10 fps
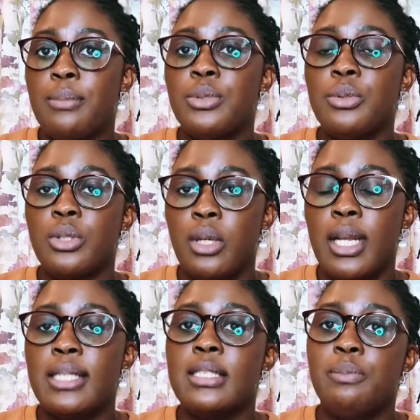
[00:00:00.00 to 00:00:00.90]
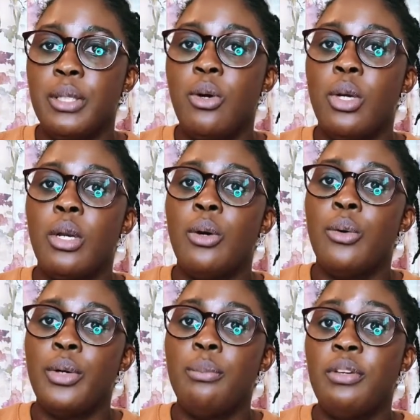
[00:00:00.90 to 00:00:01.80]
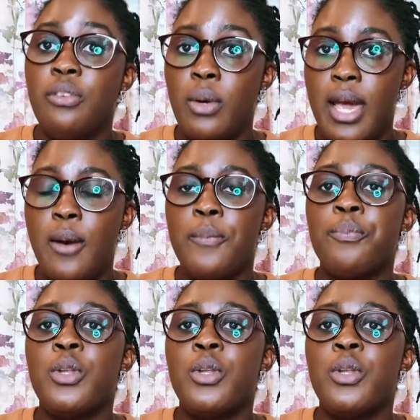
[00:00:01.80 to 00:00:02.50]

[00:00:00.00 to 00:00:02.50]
So Scotland is big on Oriel. Before now,